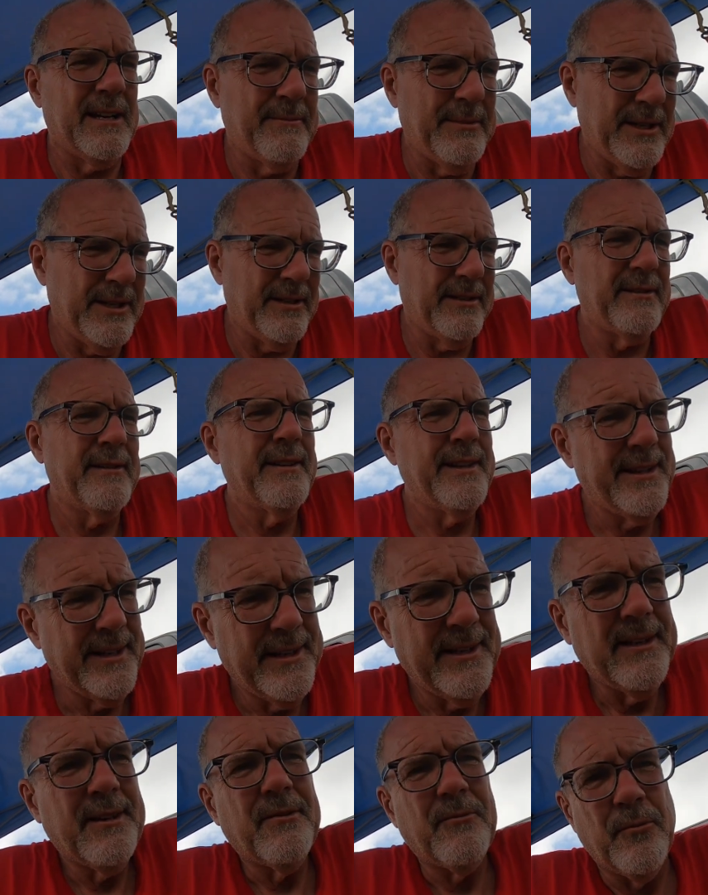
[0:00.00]
I mean
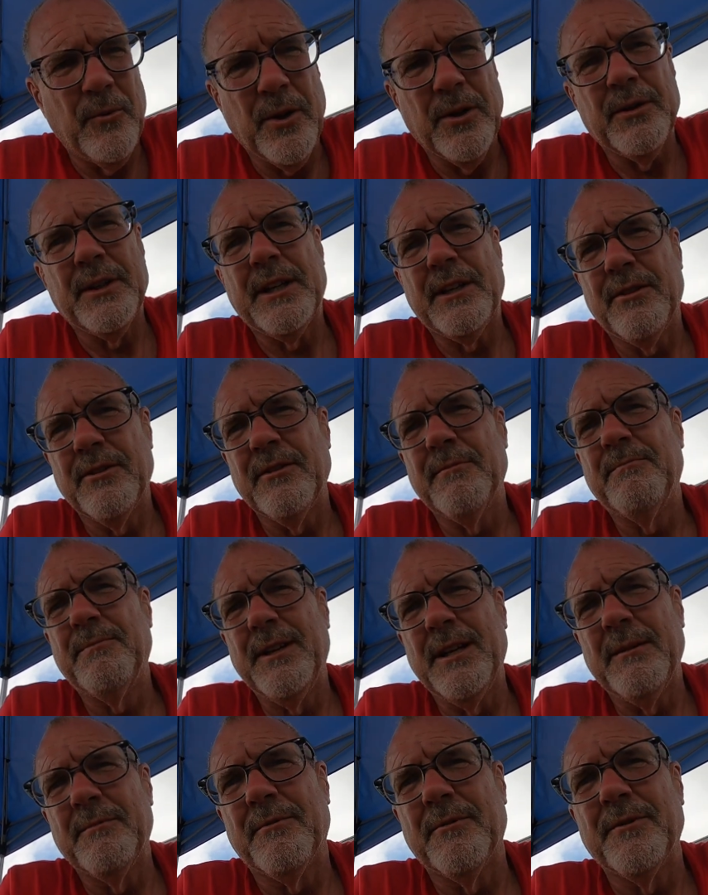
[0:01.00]
really good
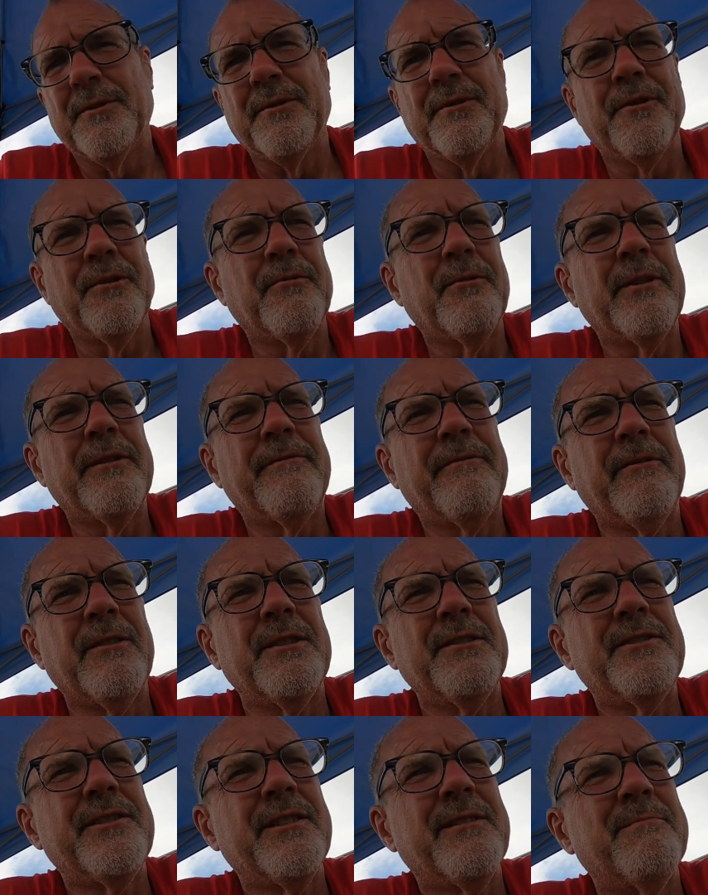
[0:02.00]
people who know what
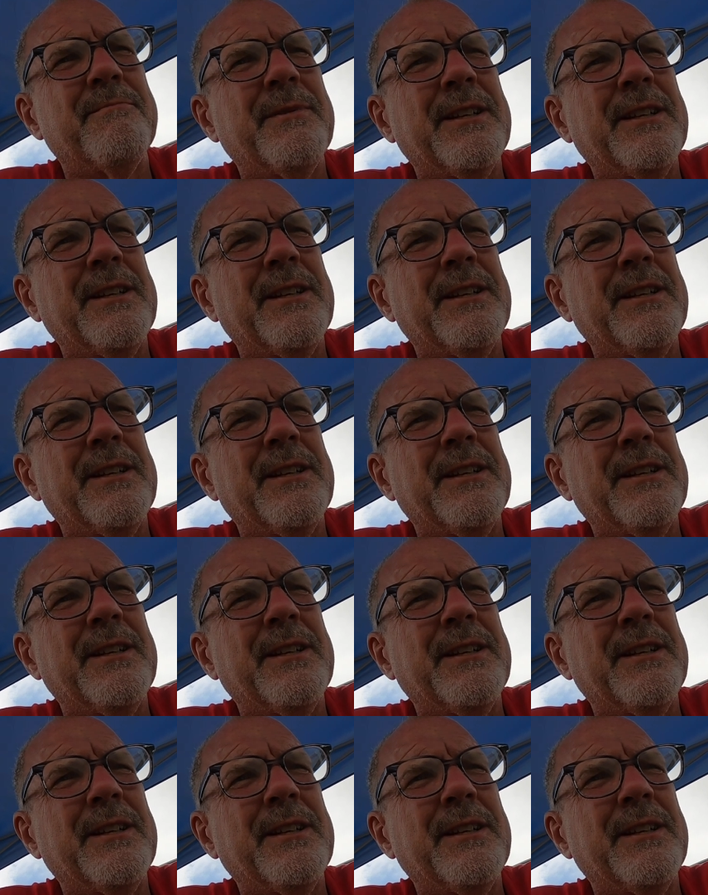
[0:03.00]
friendship